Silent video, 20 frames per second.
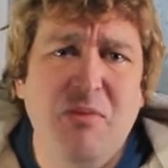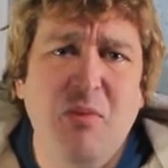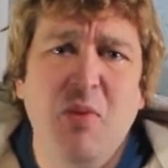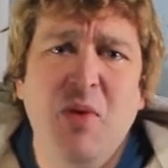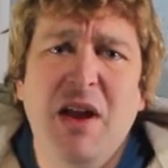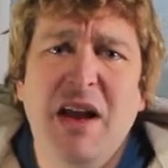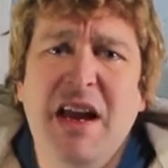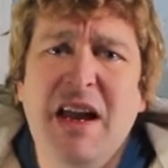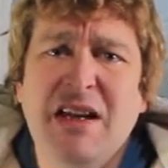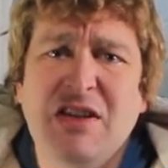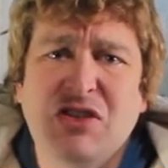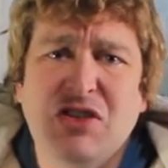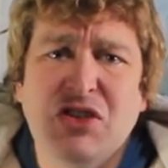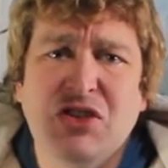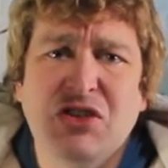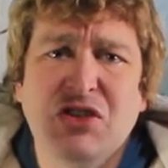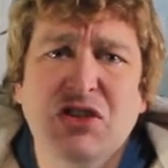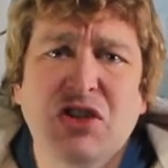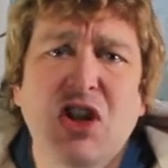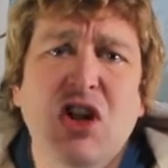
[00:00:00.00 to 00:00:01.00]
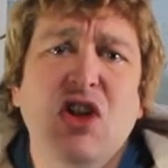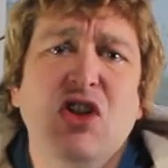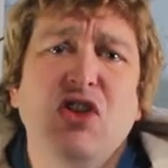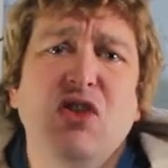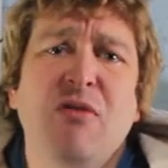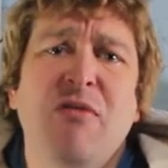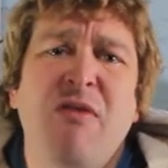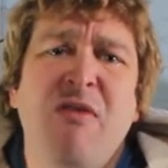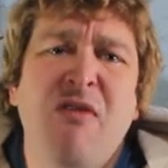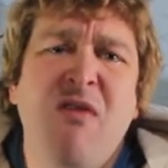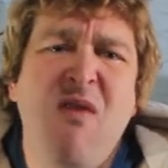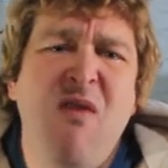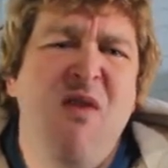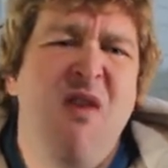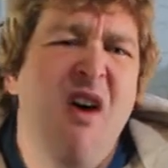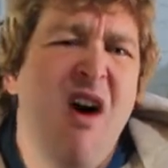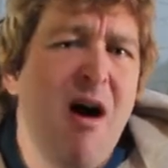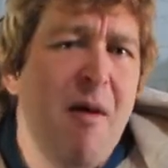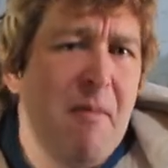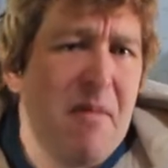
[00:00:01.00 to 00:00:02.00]
internal, you
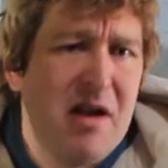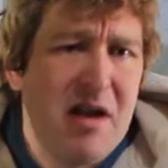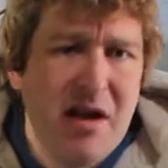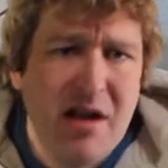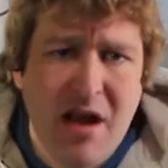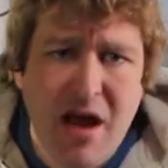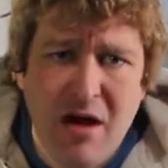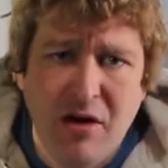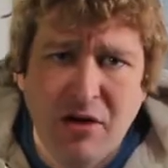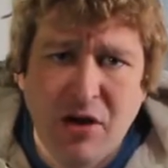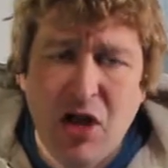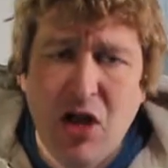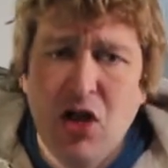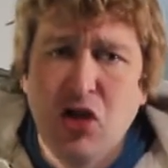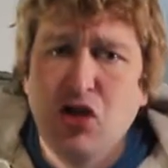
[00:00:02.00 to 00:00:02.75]
vomit it out.